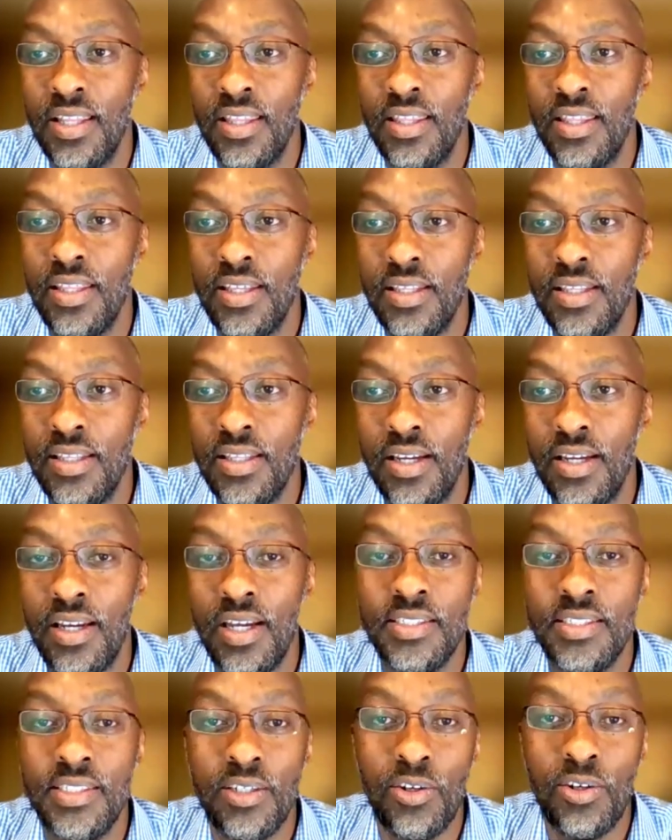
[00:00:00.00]
the, the
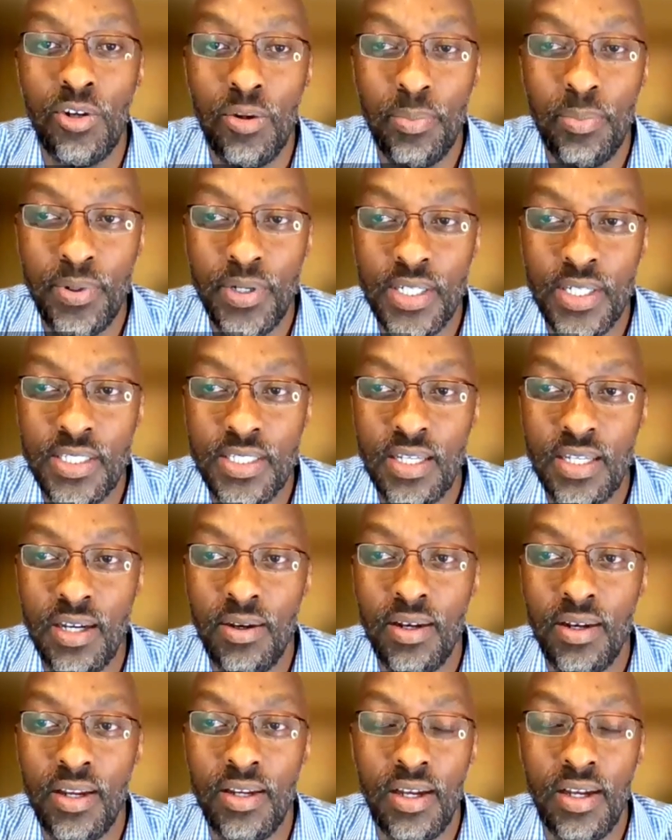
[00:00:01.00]
larger corporates
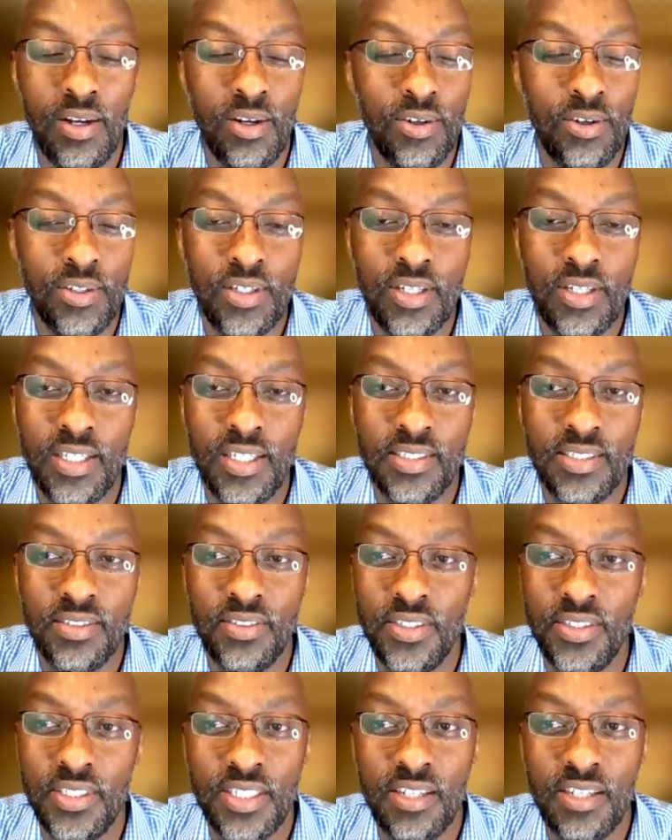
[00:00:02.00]
are a lot less
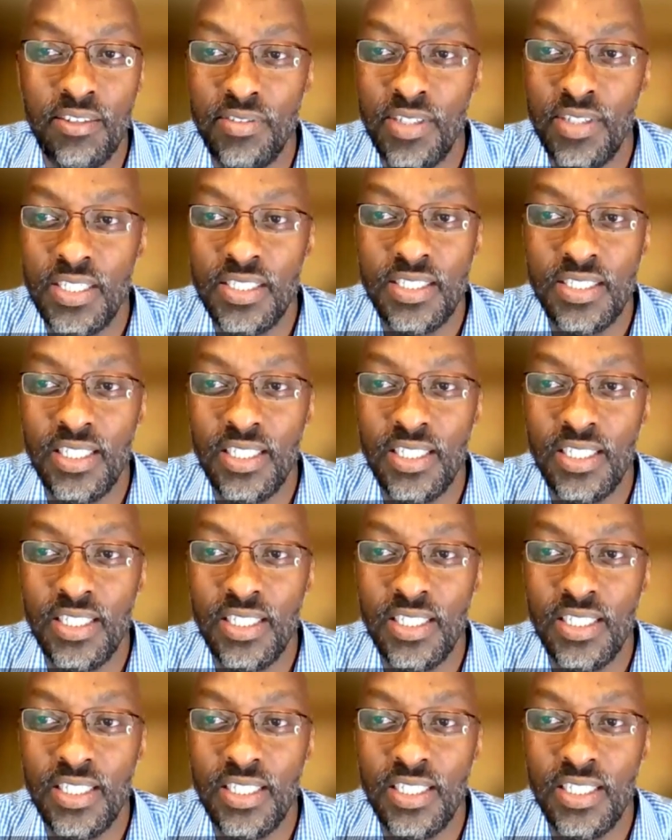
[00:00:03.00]
risk averse.